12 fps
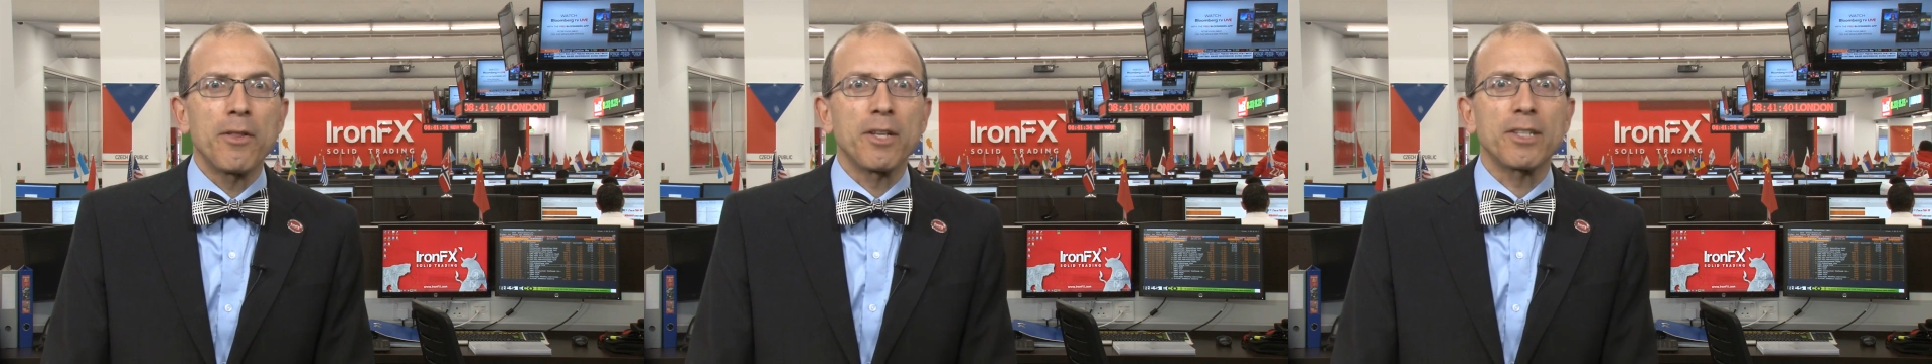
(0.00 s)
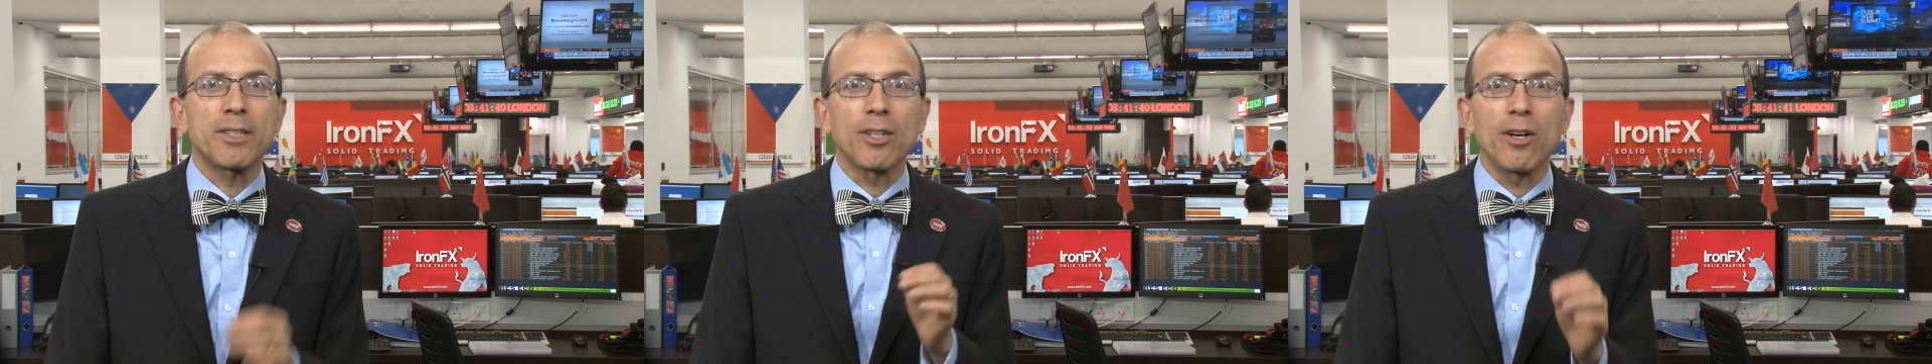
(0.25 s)

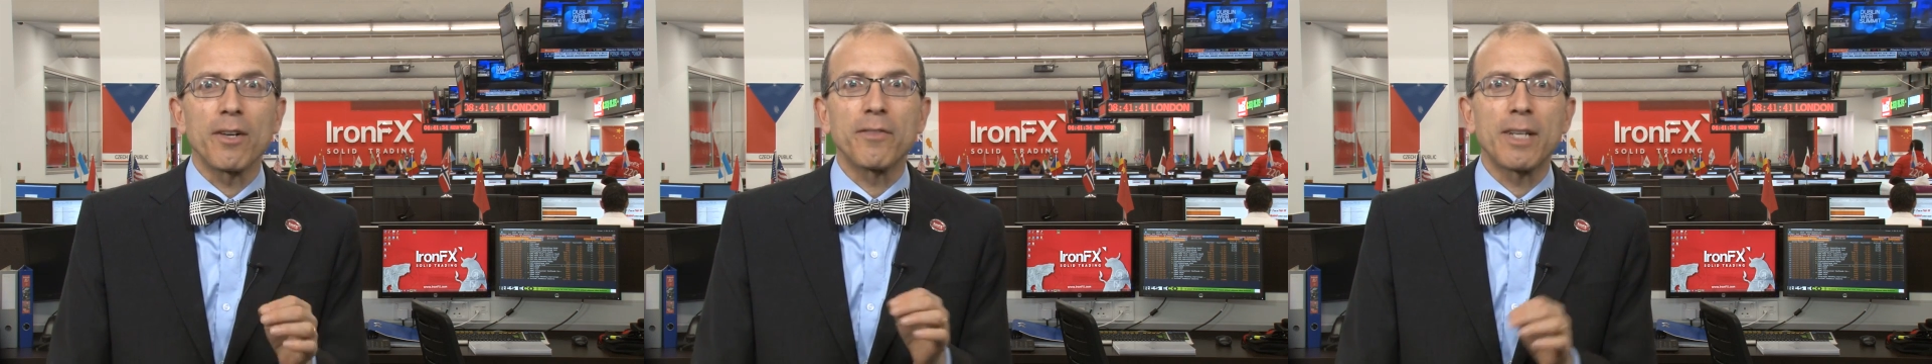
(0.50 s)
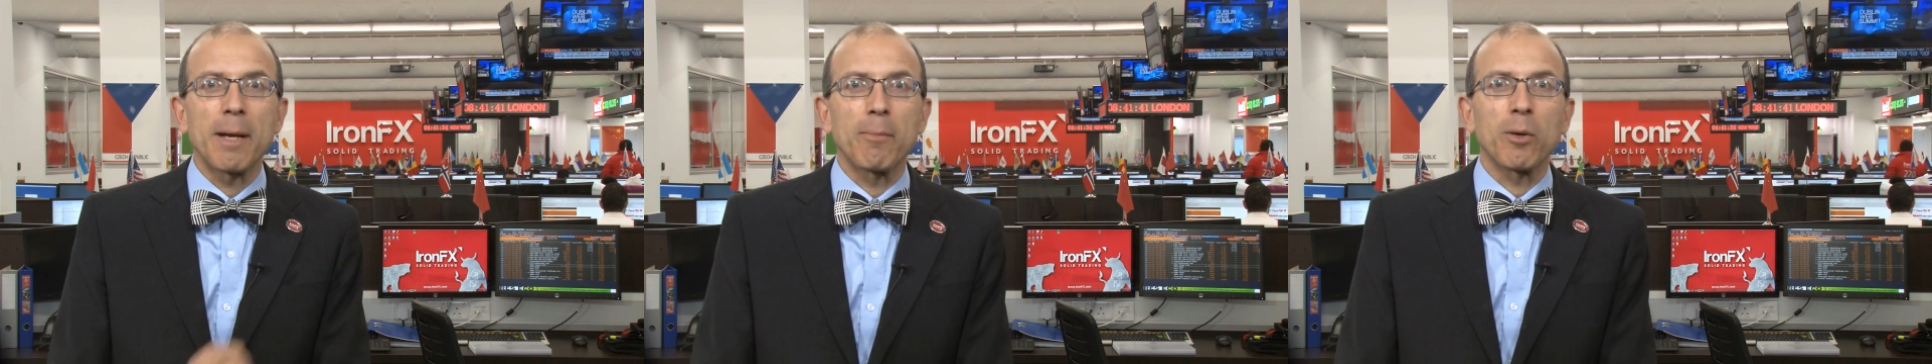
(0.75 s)
the start of
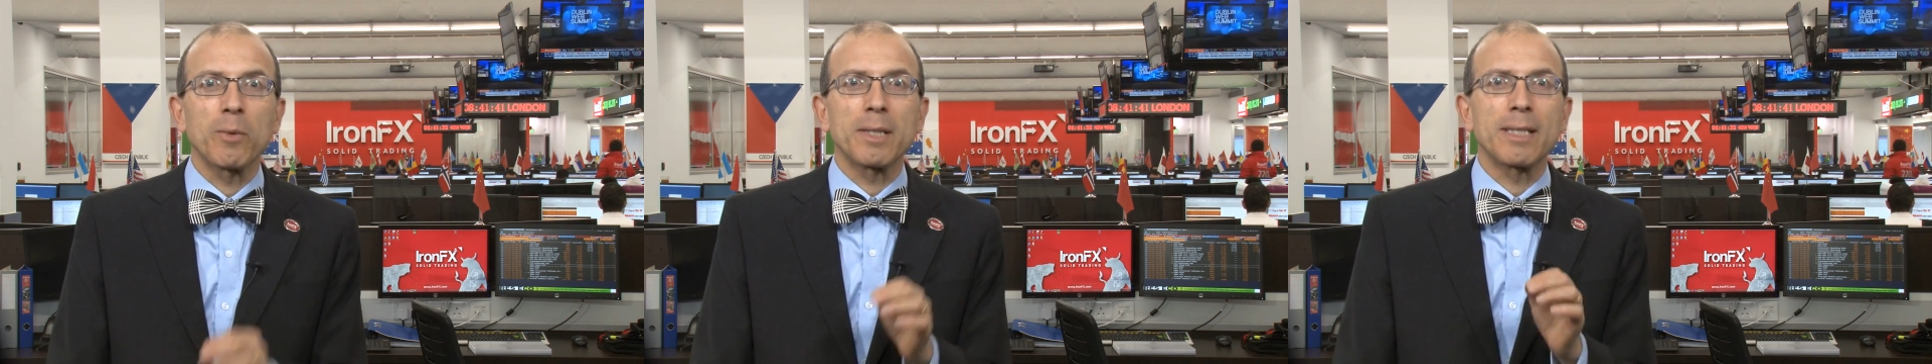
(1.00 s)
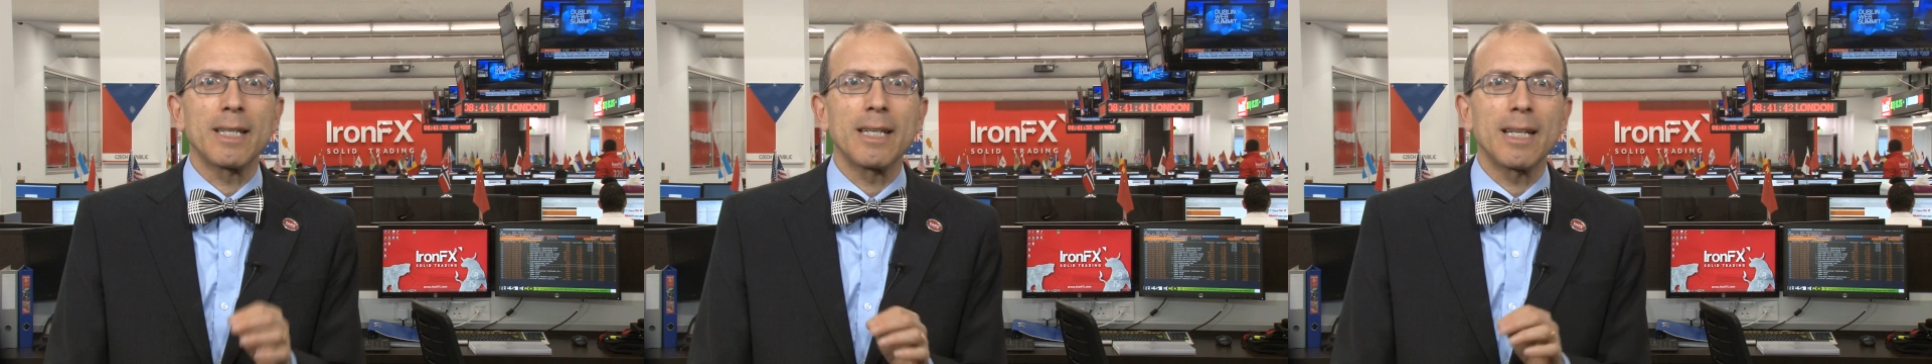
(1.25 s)
tapering
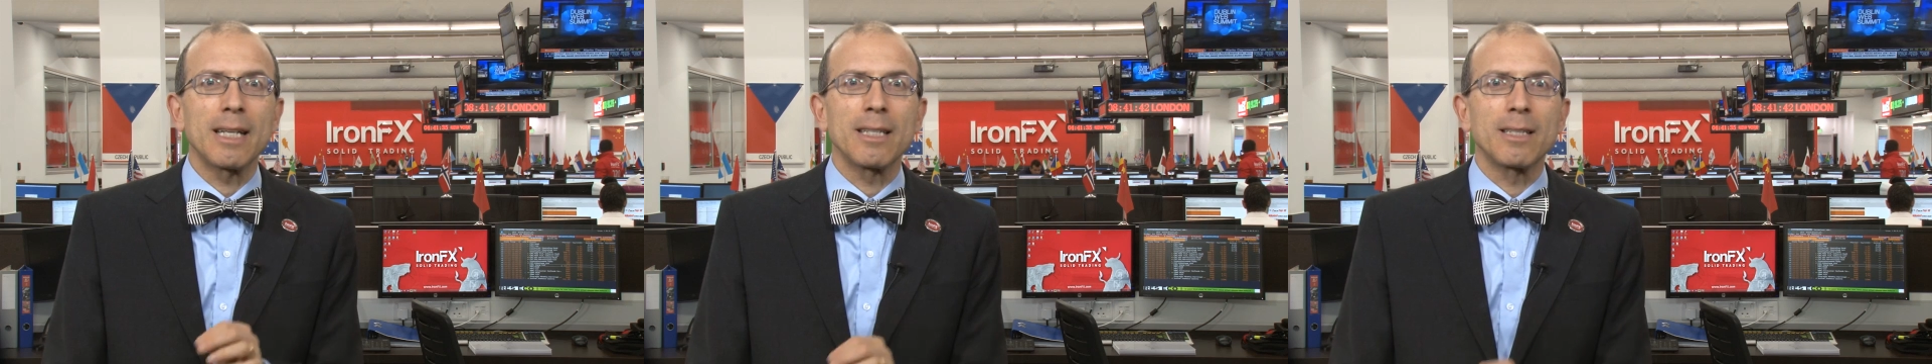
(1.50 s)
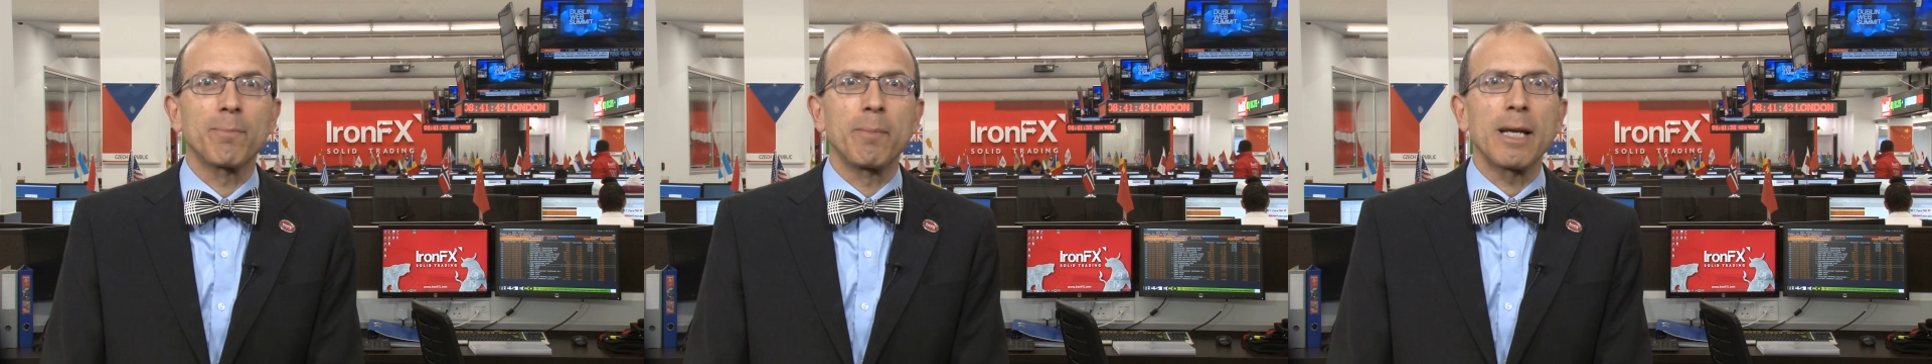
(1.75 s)
was seen
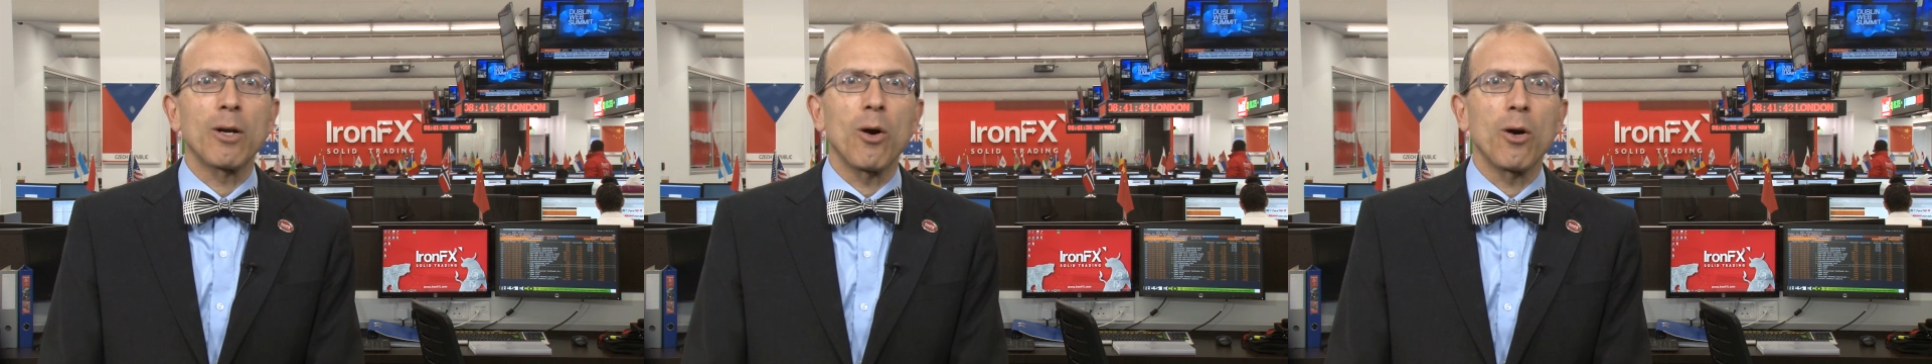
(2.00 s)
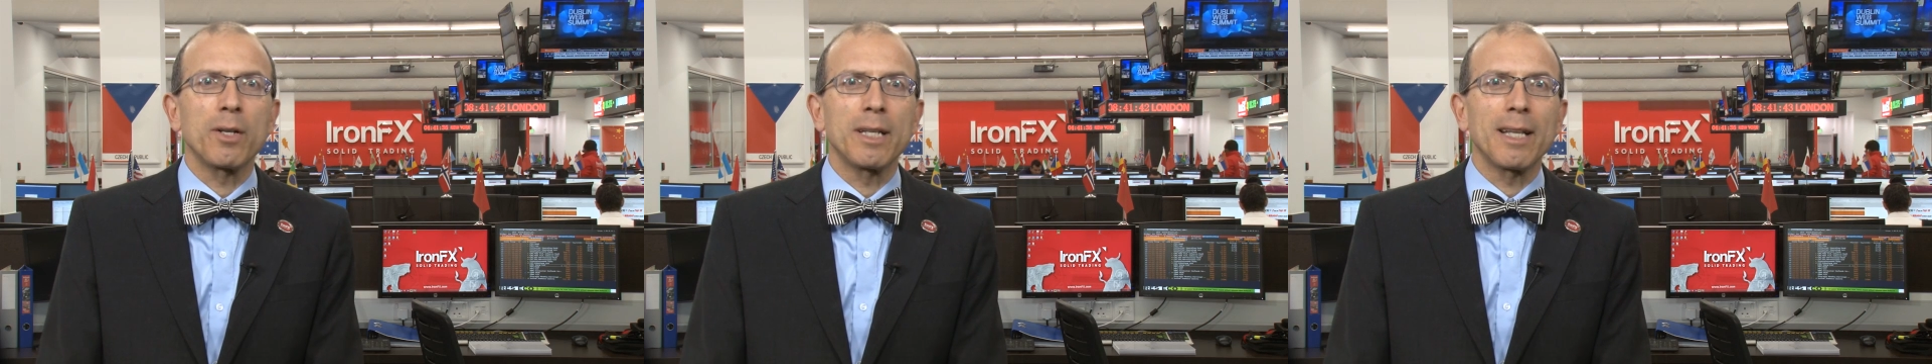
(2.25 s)
as being
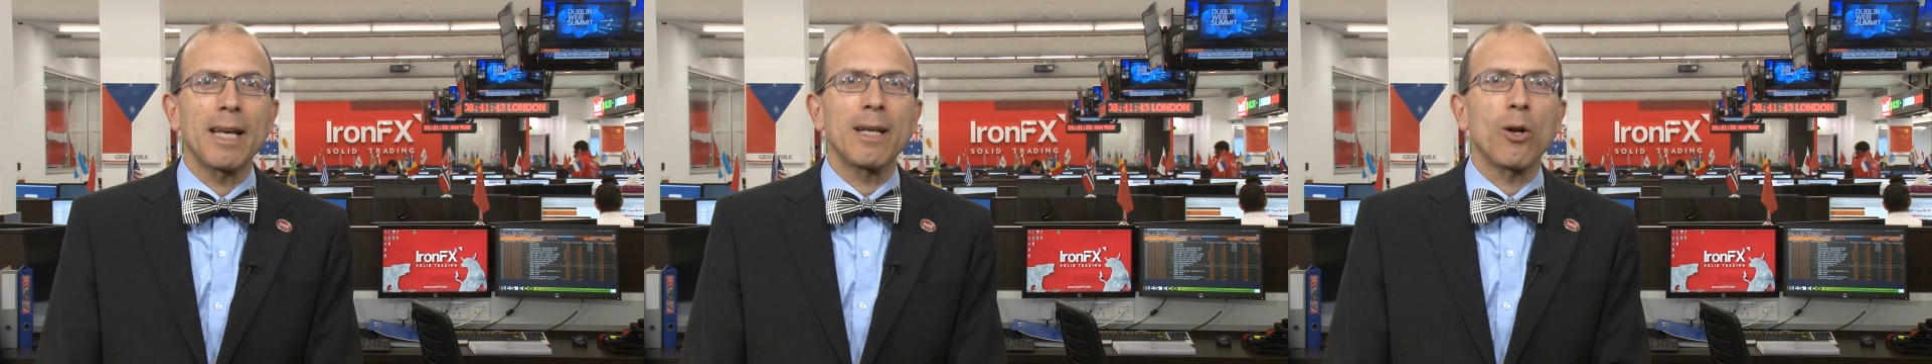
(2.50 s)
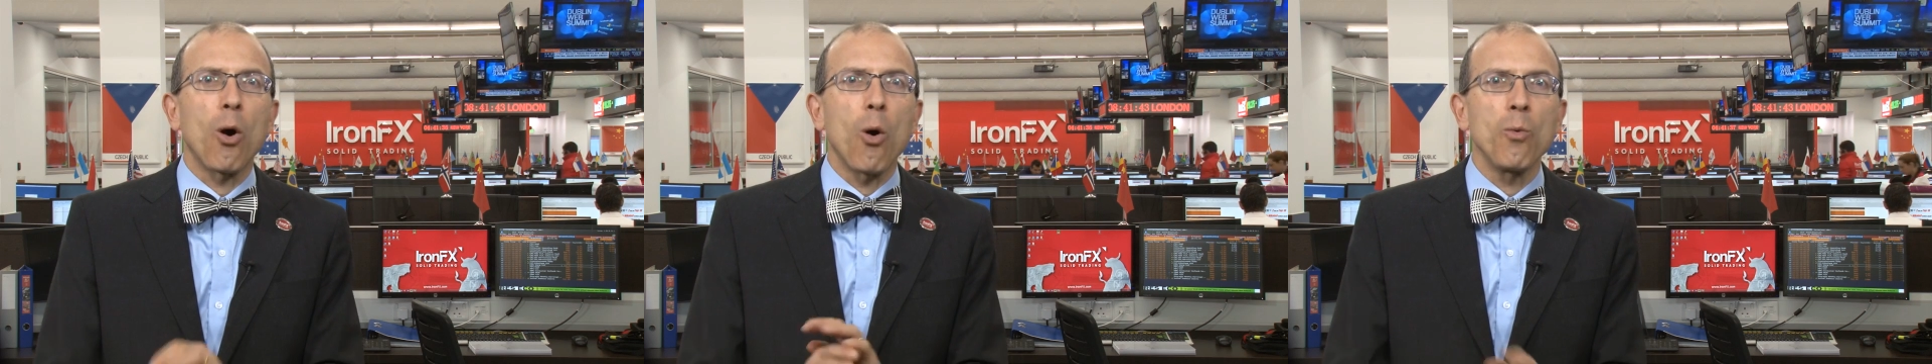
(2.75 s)
delayed